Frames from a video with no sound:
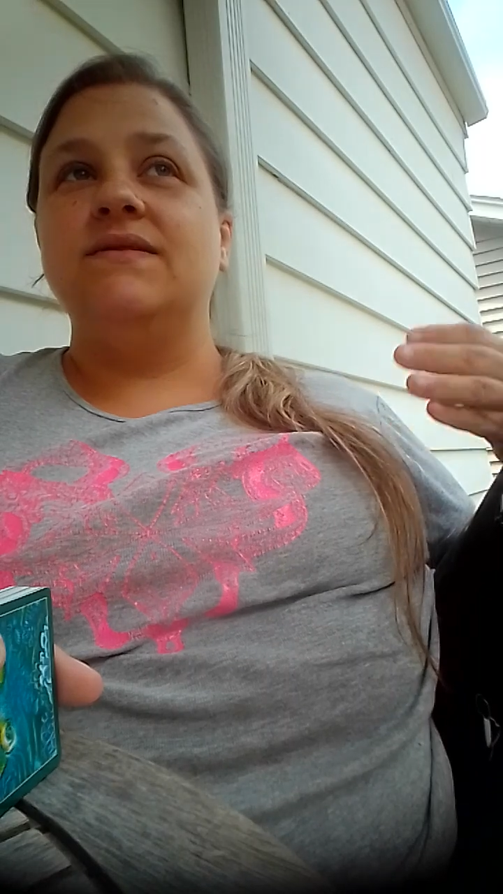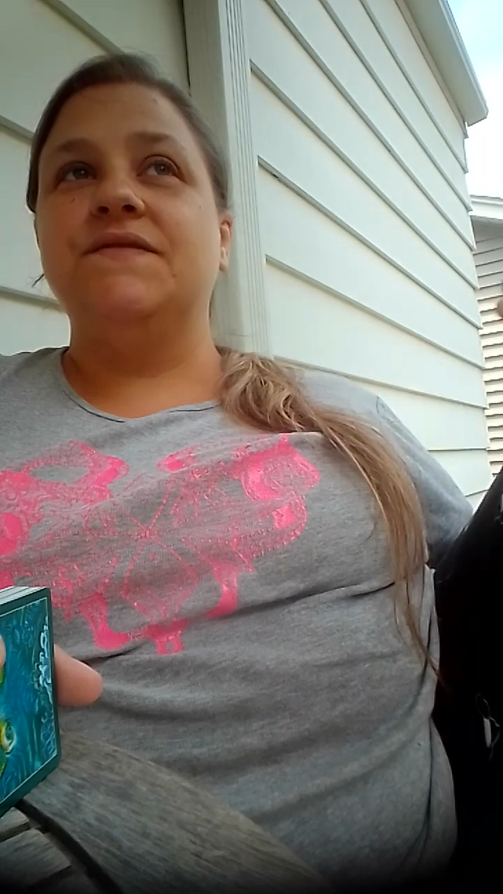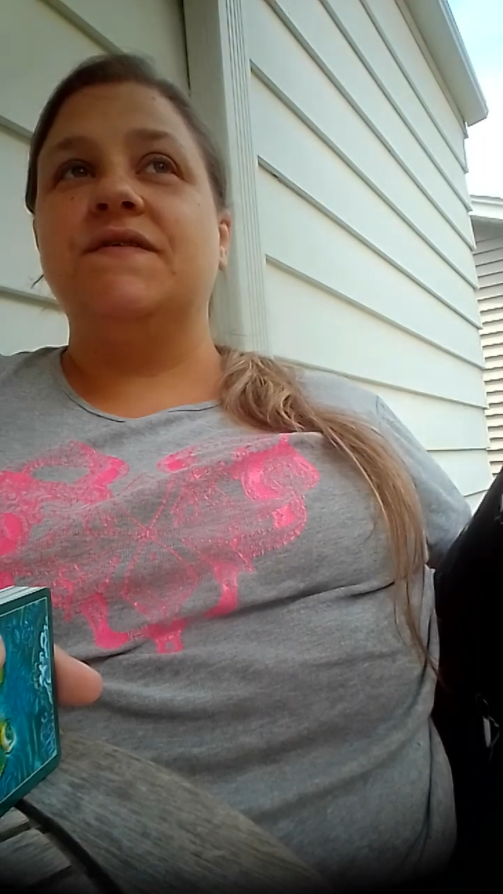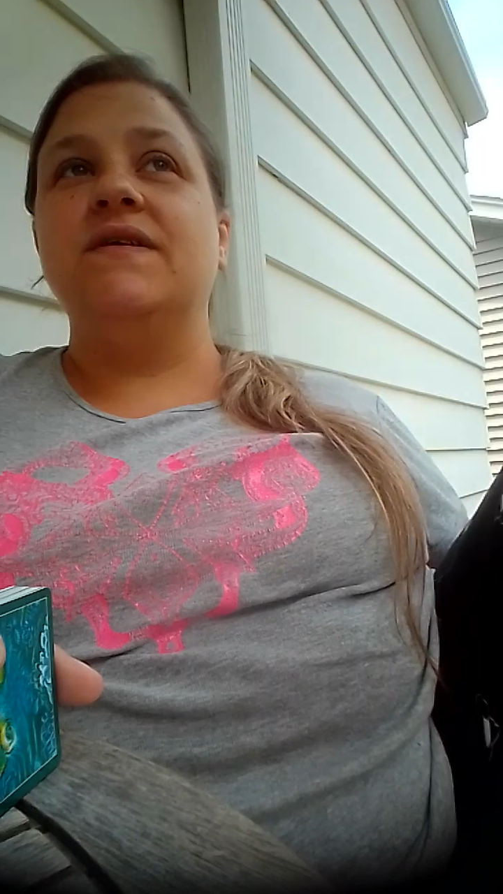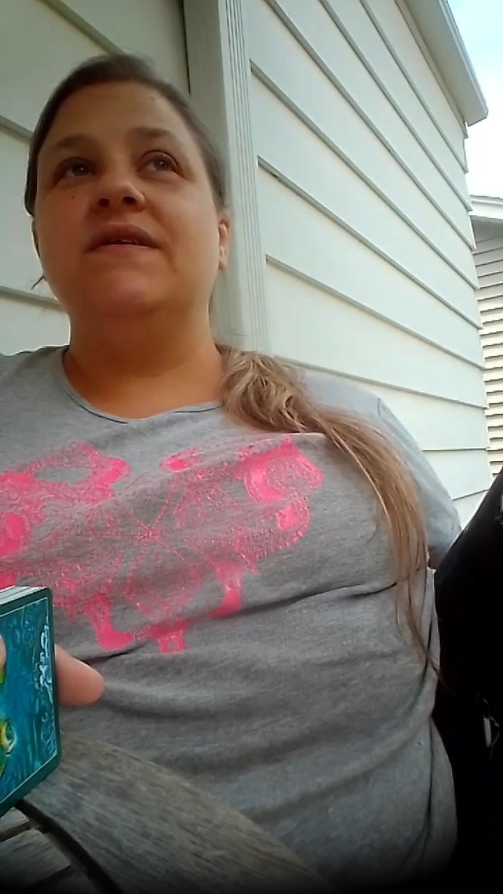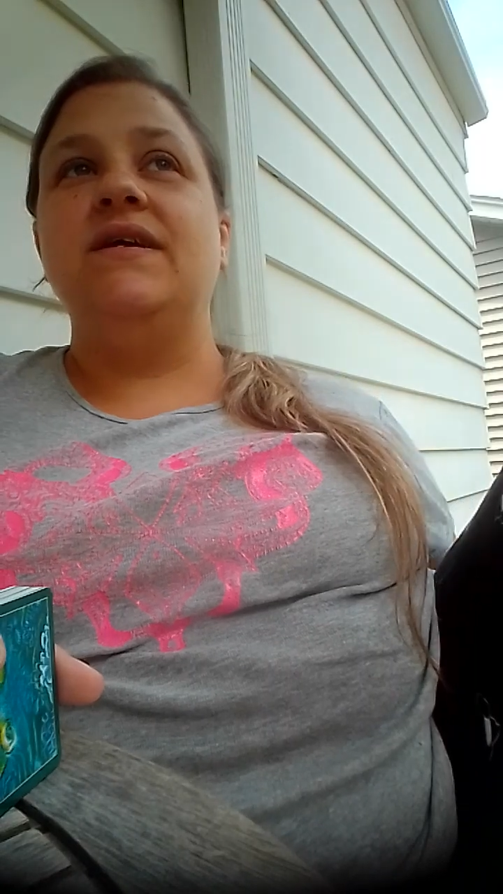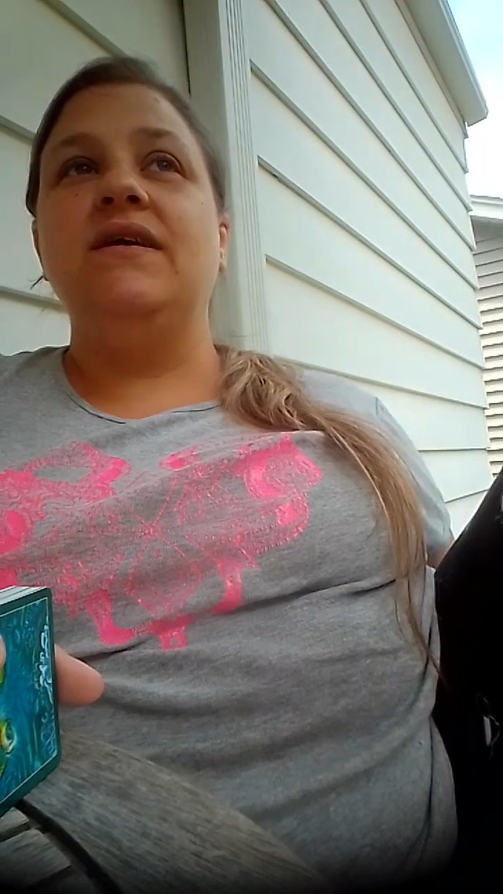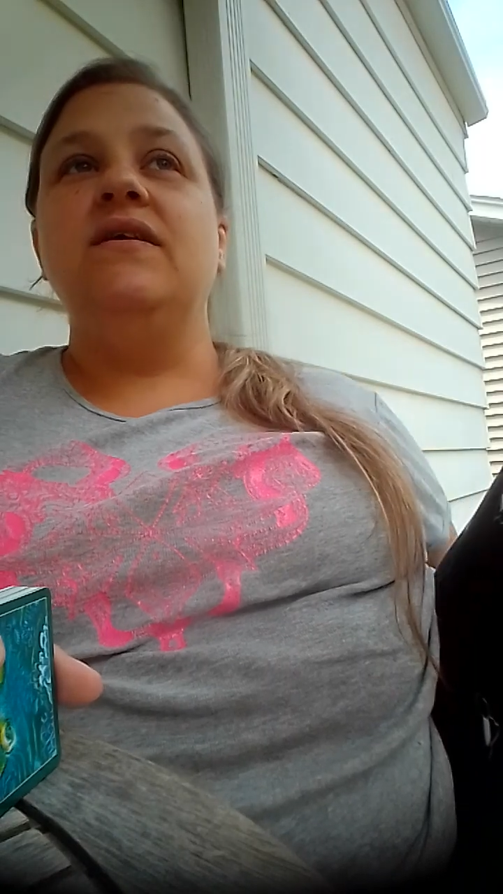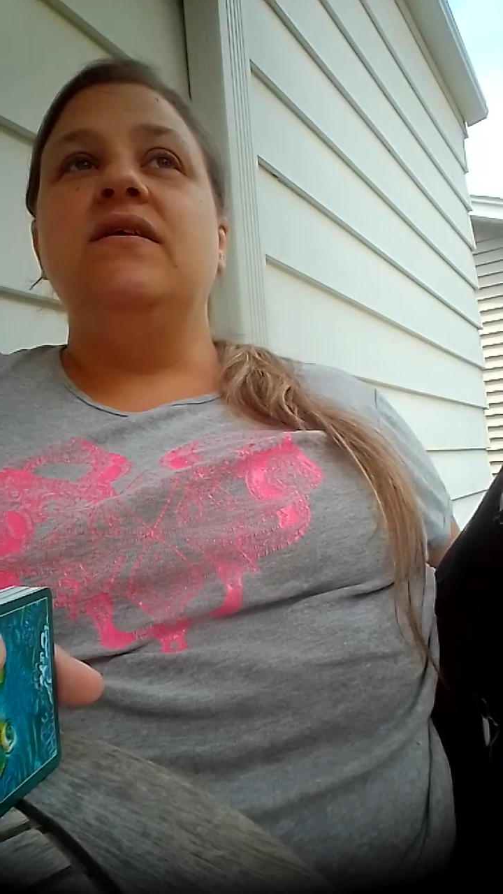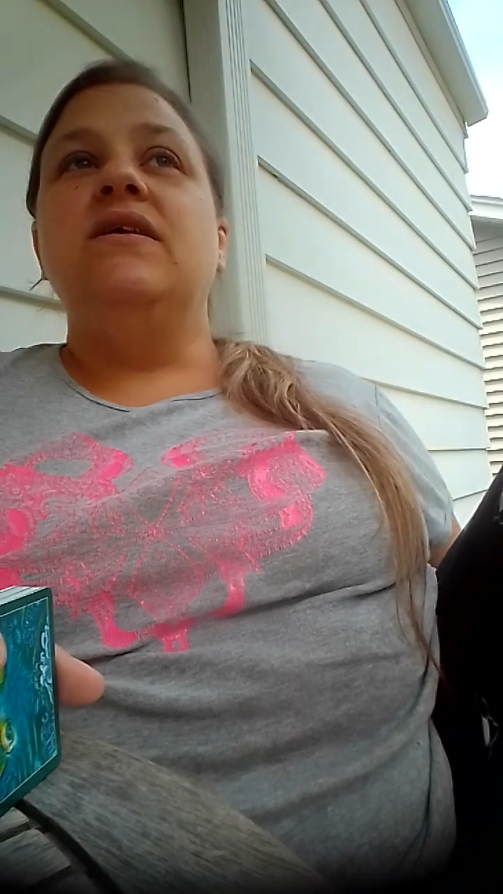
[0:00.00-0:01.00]

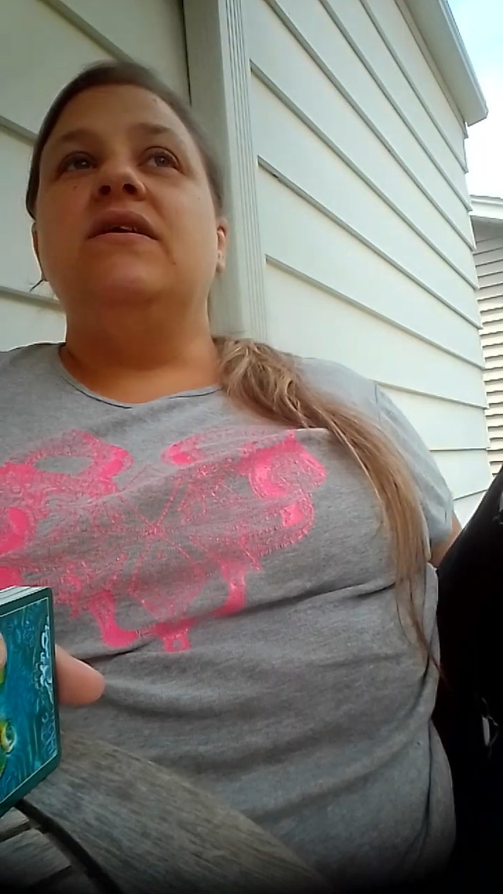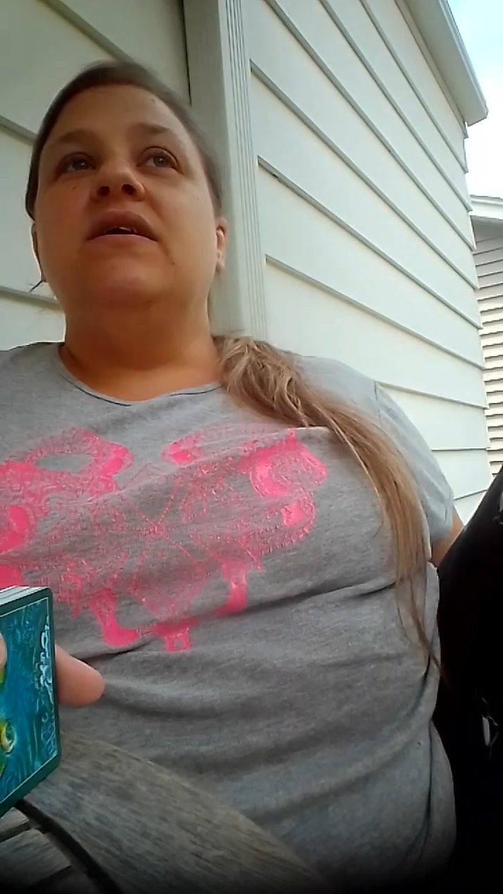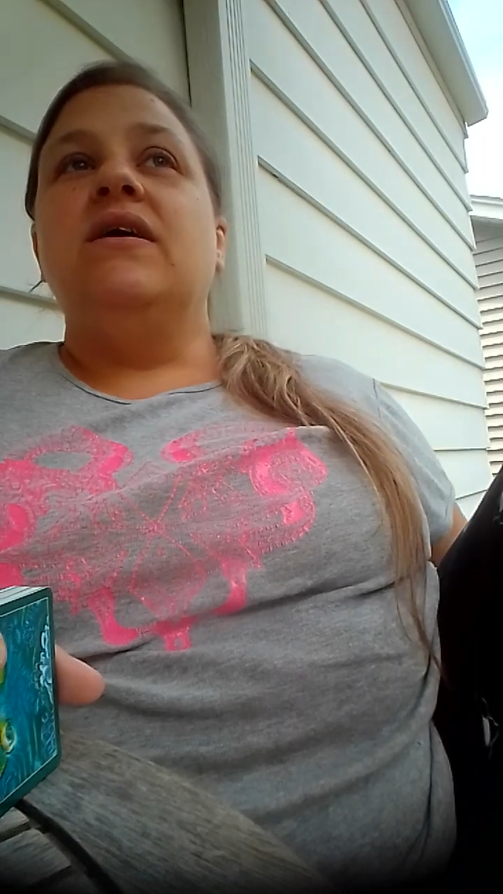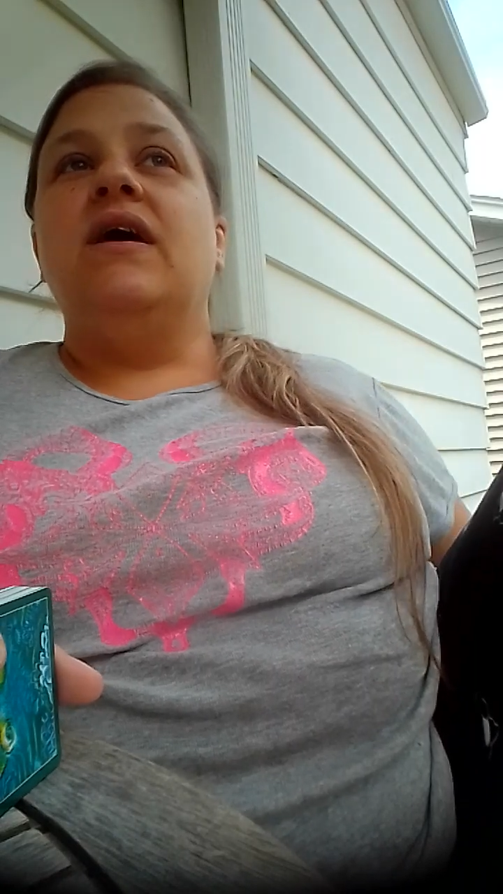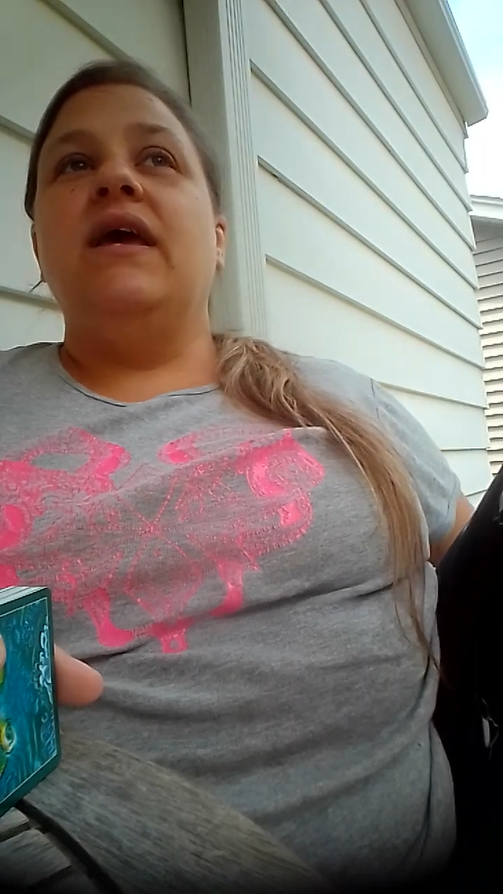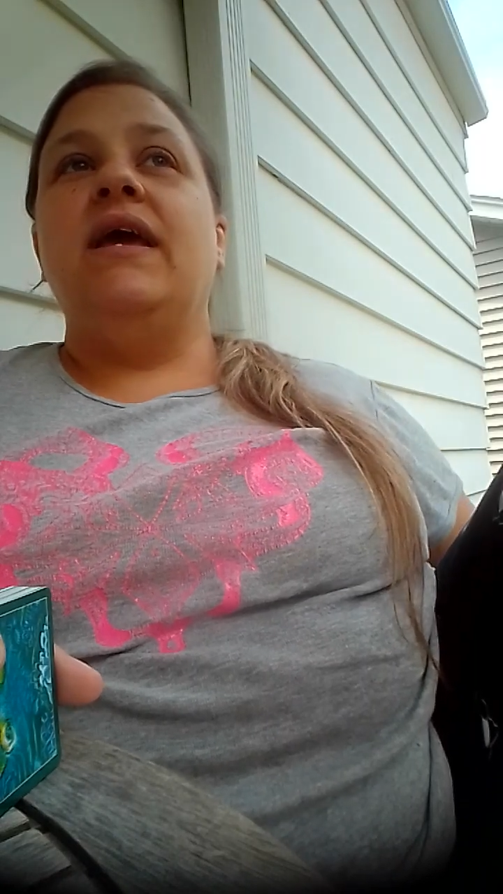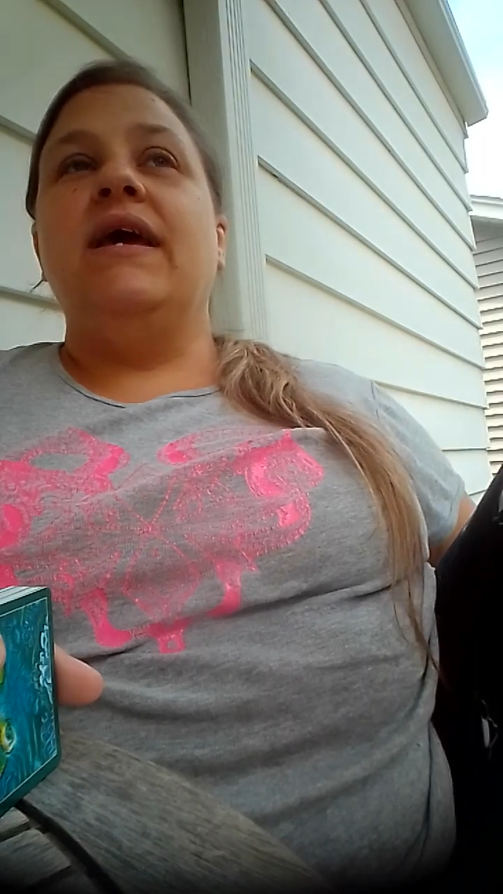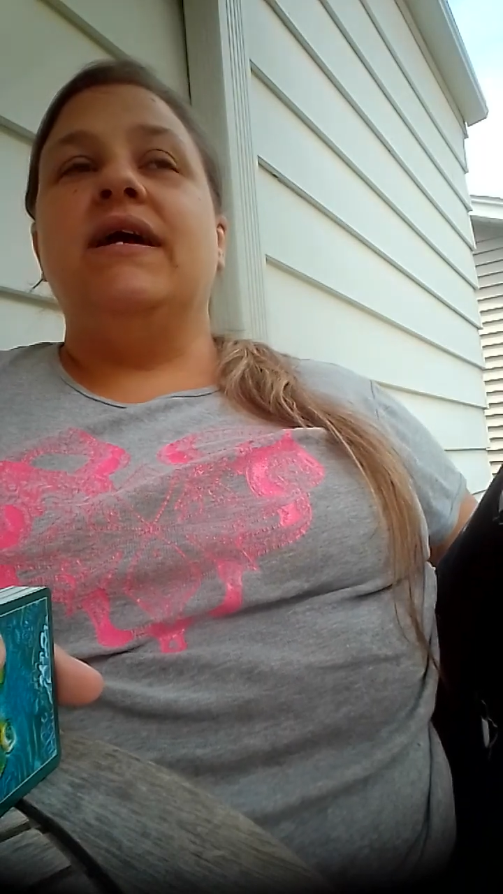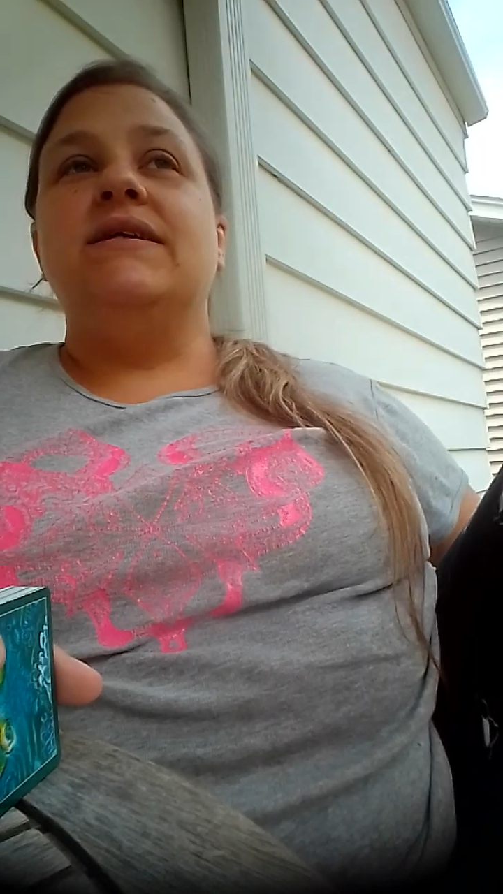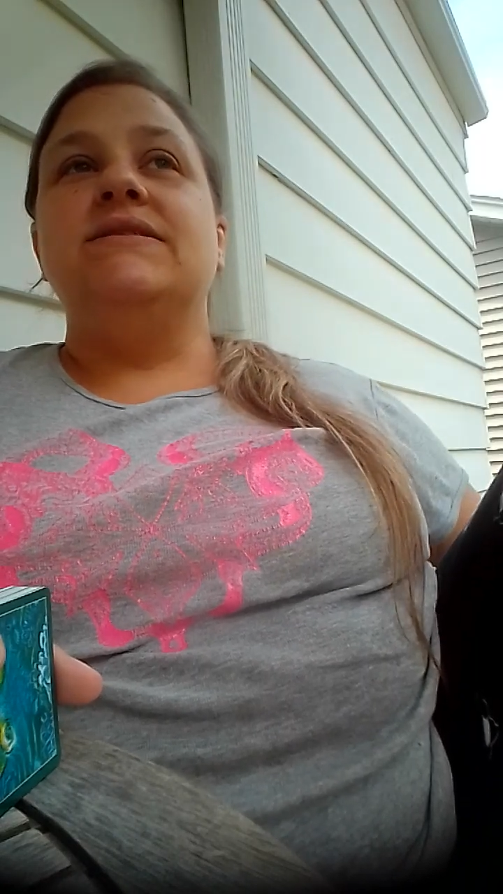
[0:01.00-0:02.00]
differently.
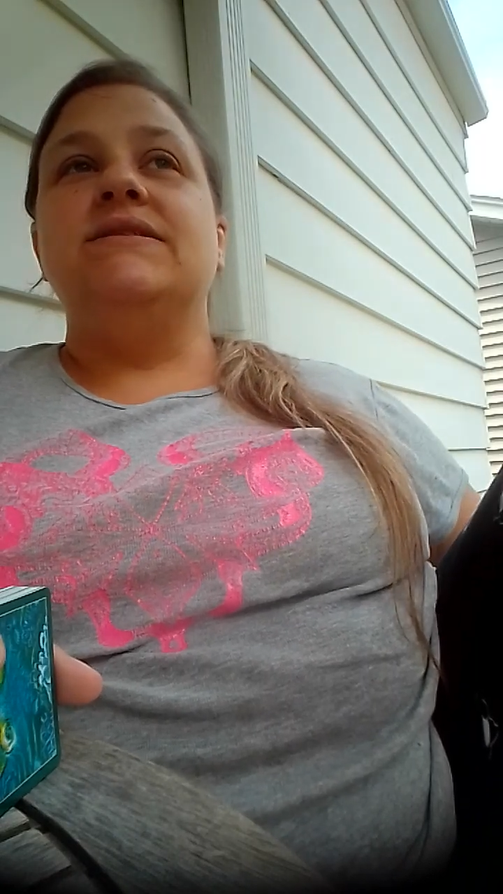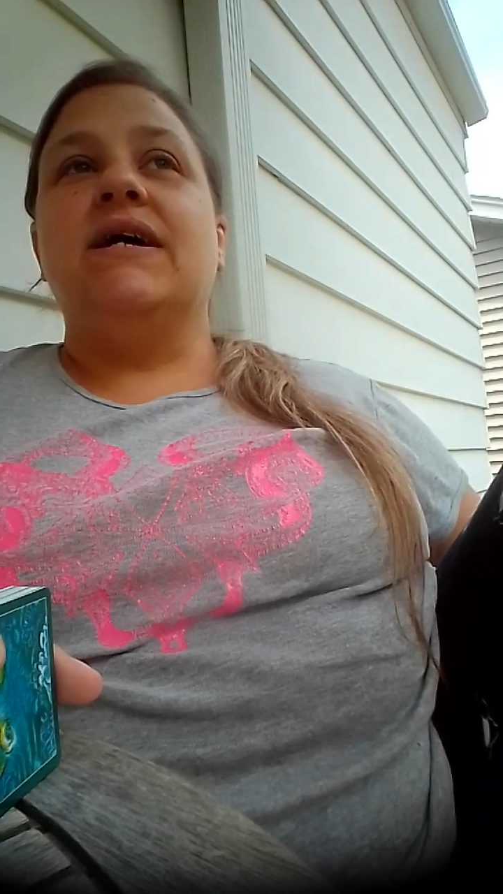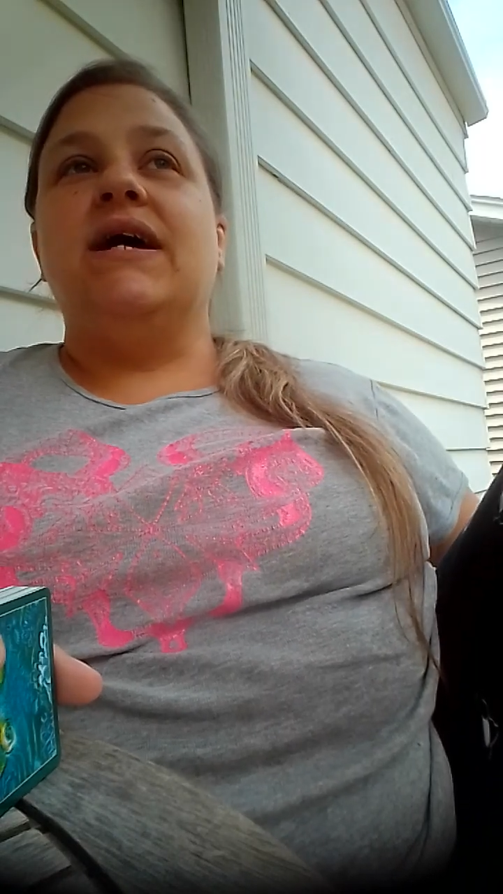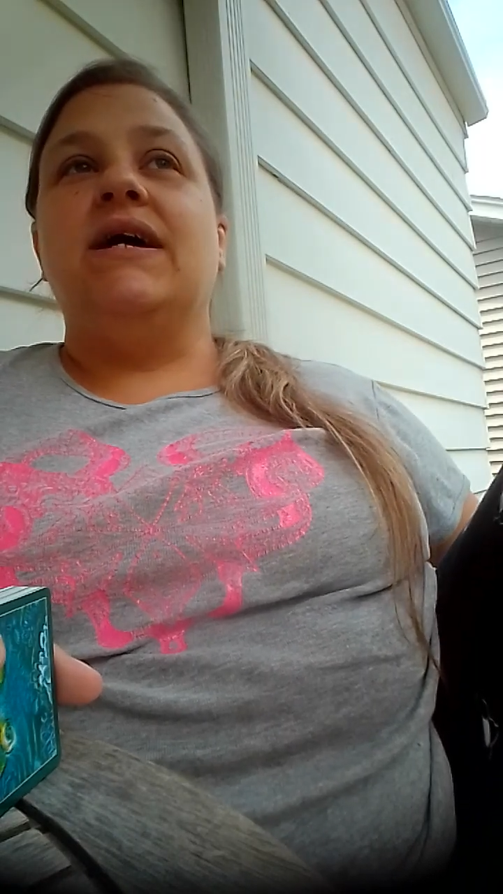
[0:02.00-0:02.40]
And